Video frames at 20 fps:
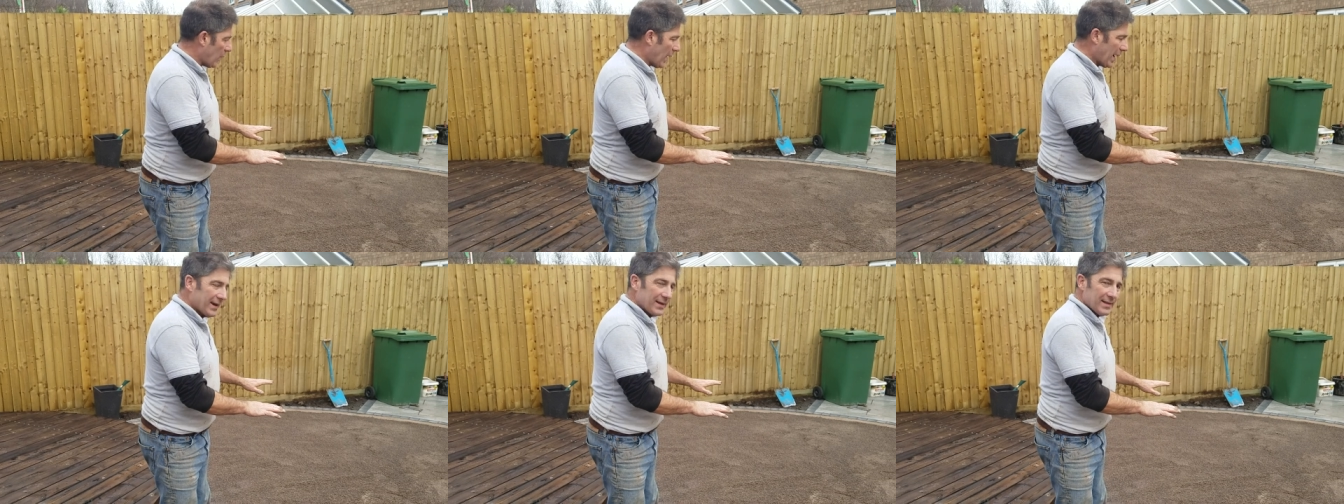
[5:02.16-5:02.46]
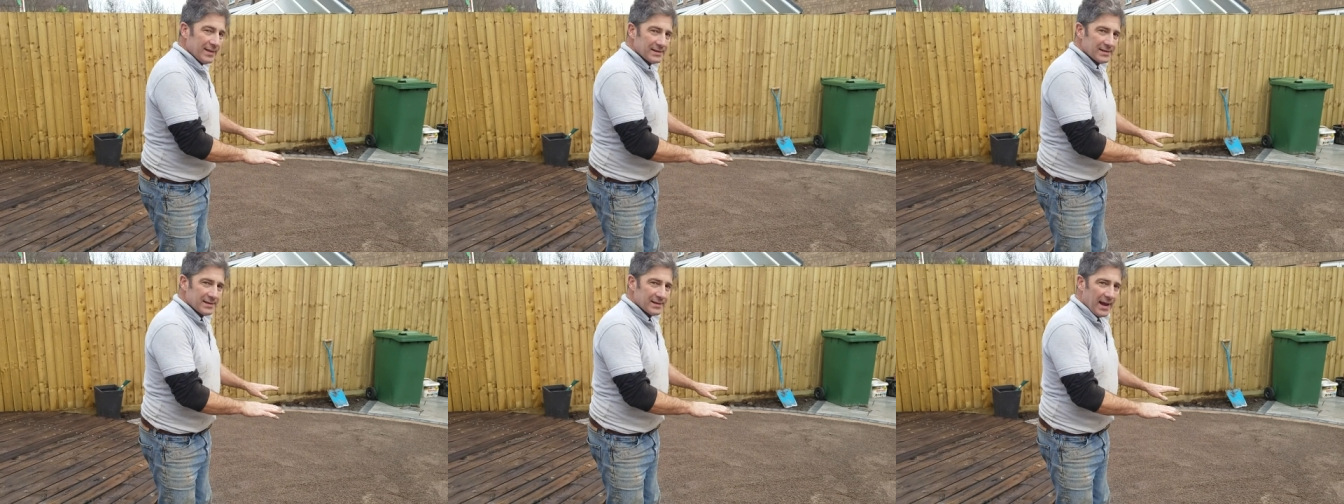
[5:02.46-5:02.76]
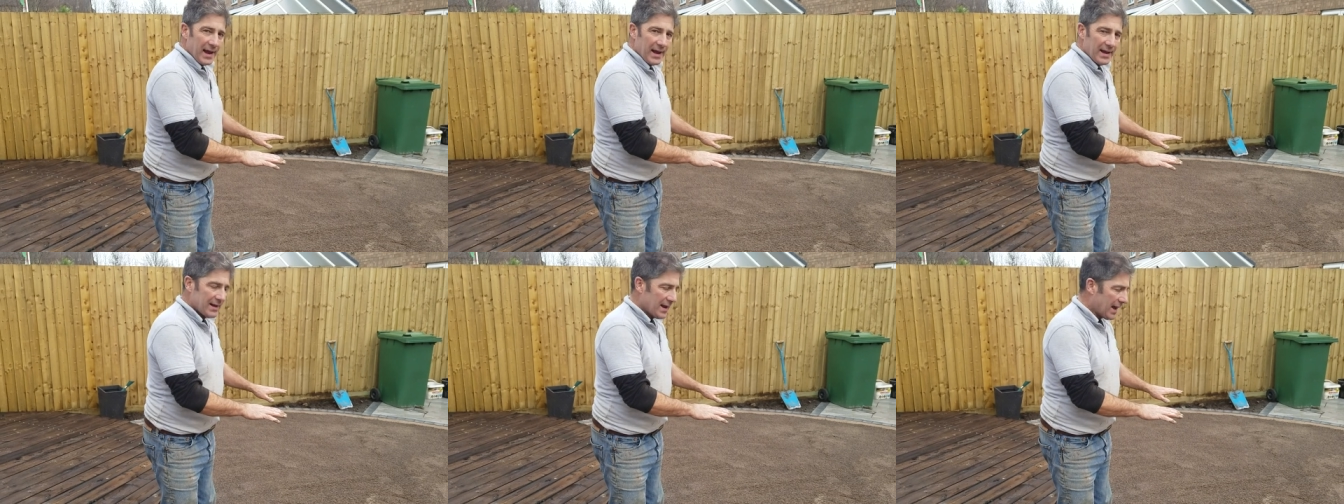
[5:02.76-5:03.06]
whack at this
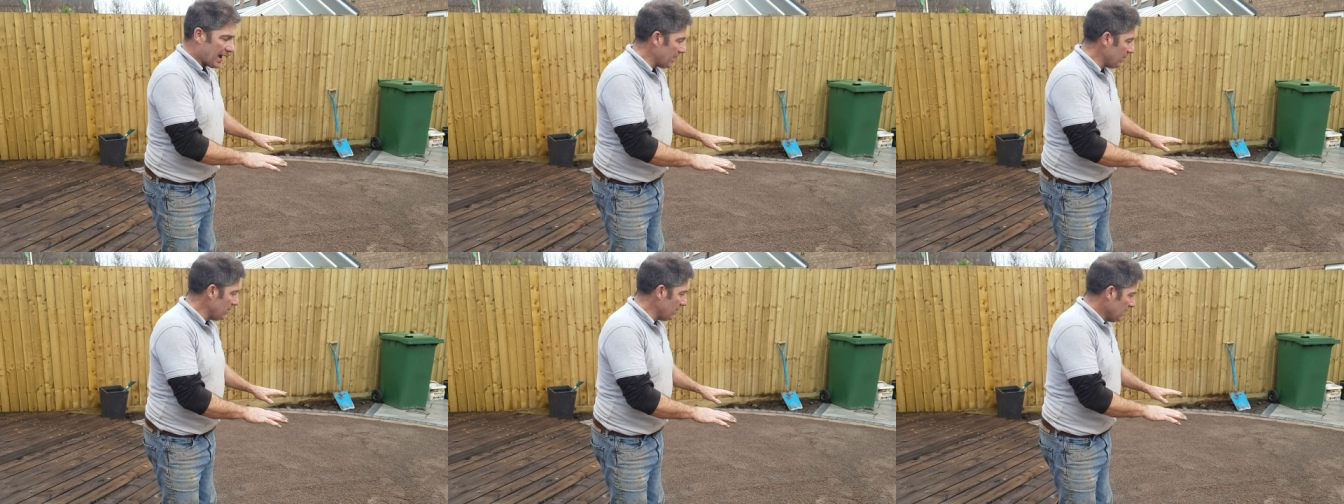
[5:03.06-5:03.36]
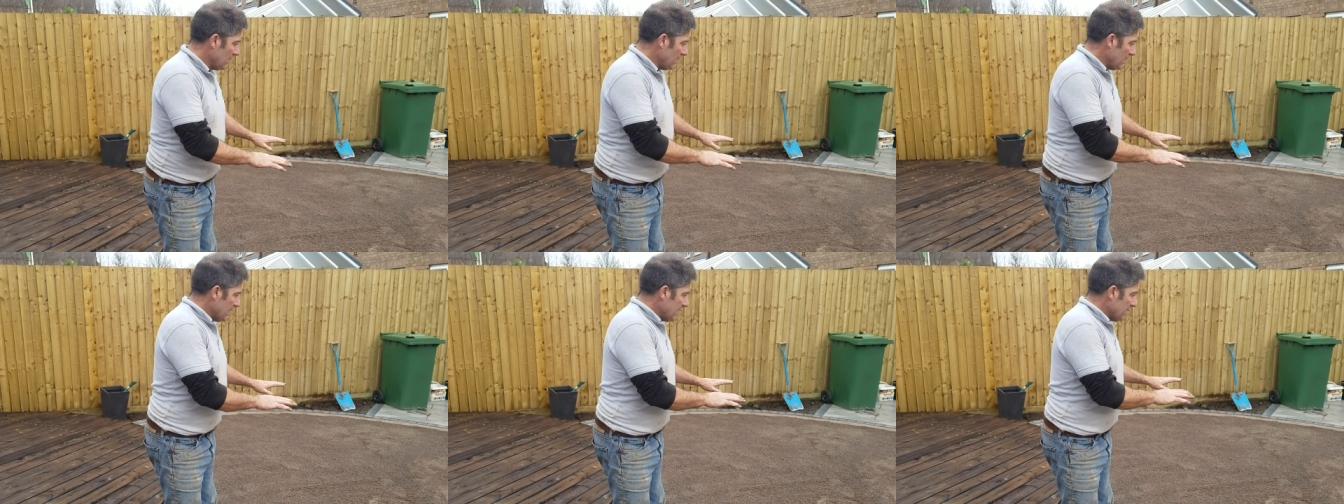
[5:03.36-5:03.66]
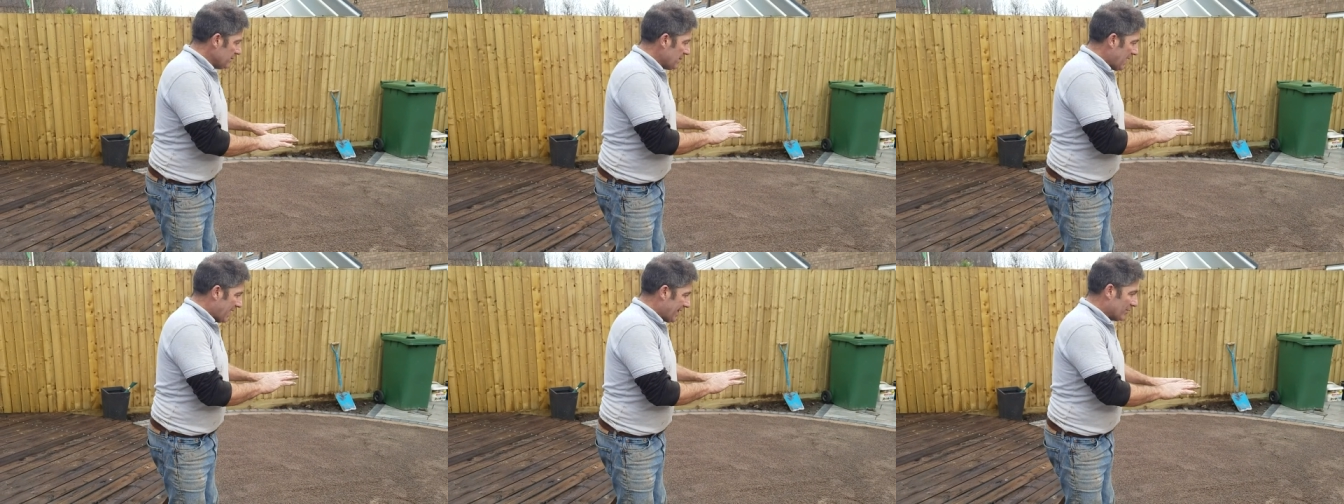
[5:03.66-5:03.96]
again
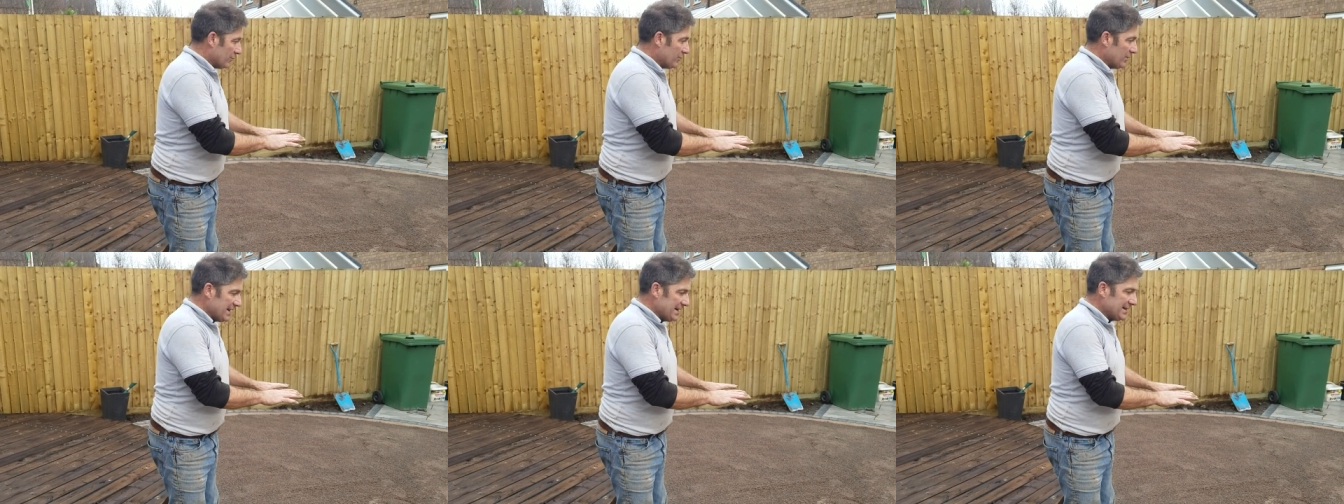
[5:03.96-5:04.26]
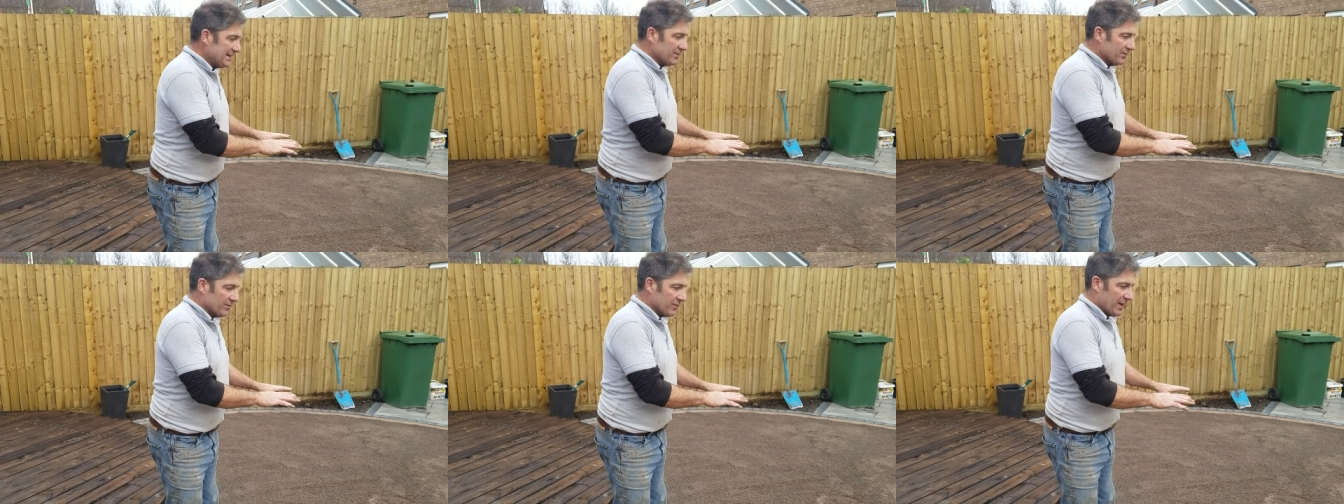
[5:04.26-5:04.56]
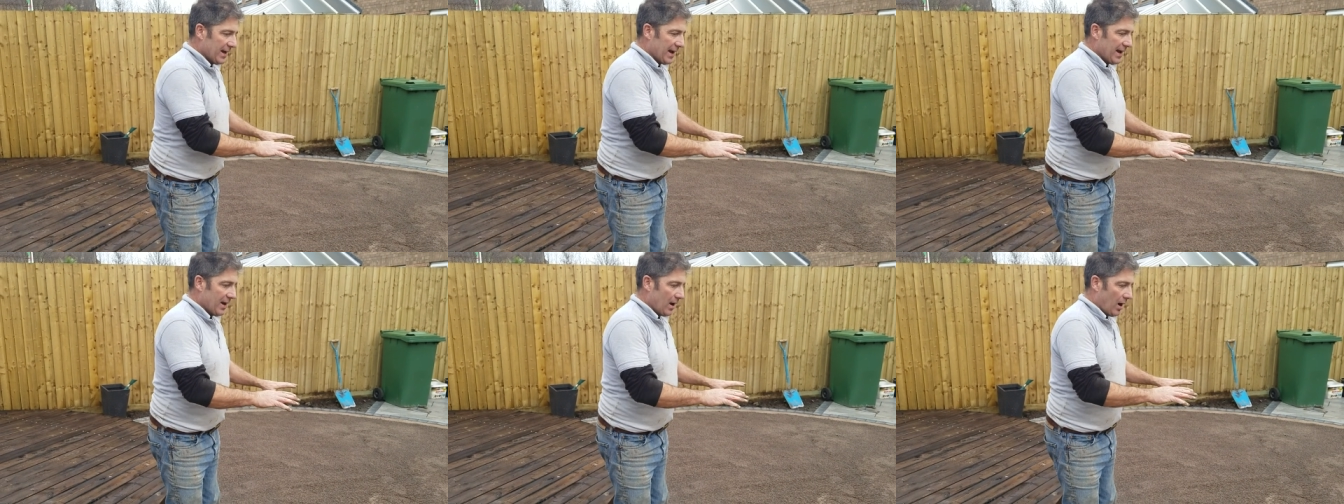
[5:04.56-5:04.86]
now, And the reason for
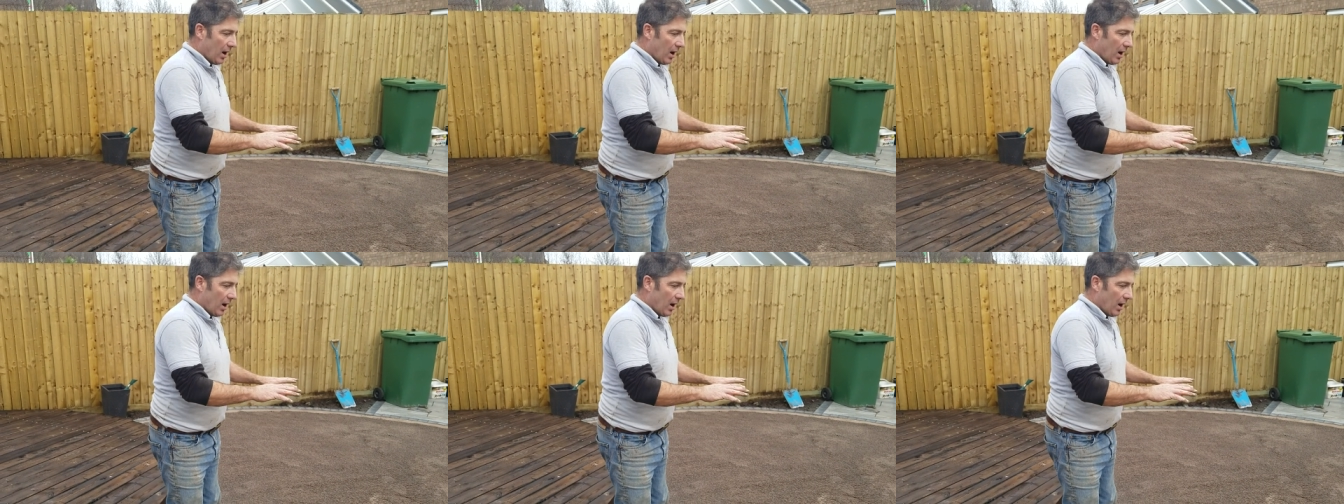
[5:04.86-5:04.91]
that,